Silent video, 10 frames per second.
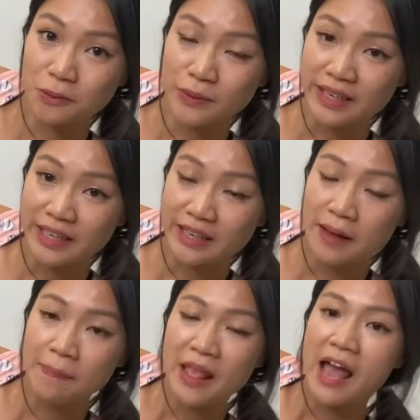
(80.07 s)
weak.
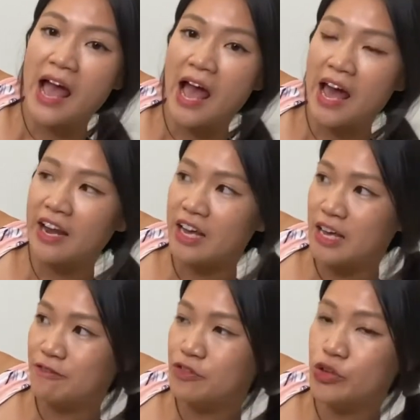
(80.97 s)
And if
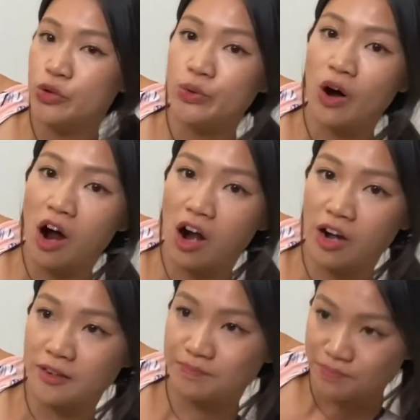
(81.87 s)
you
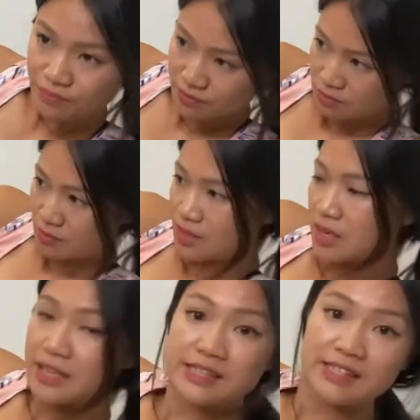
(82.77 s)
are,
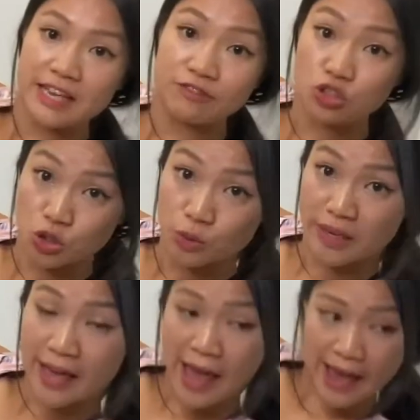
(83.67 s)
let's say if you're doing
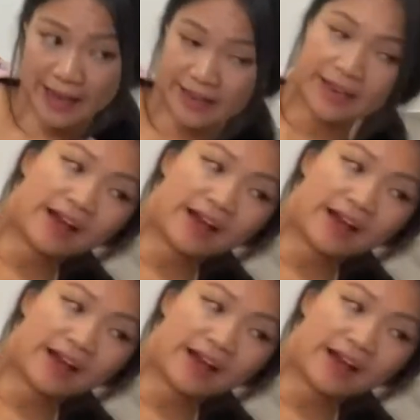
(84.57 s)
a